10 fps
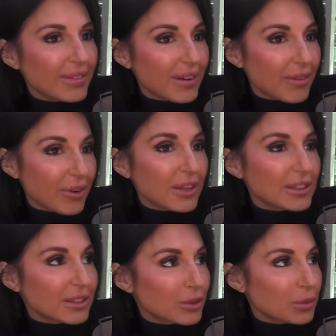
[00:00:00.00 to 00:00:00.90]
a
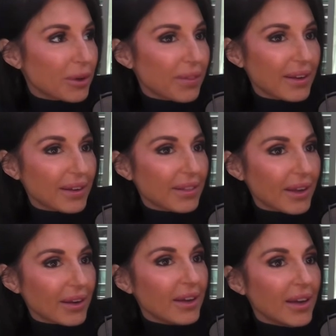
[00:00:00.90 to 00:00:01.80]
franchise that's worth
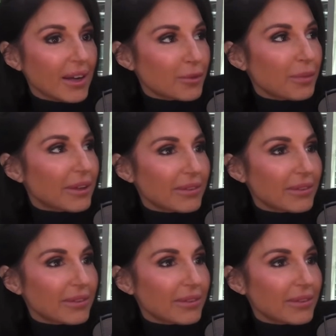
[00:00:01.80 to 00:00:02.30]
anything is based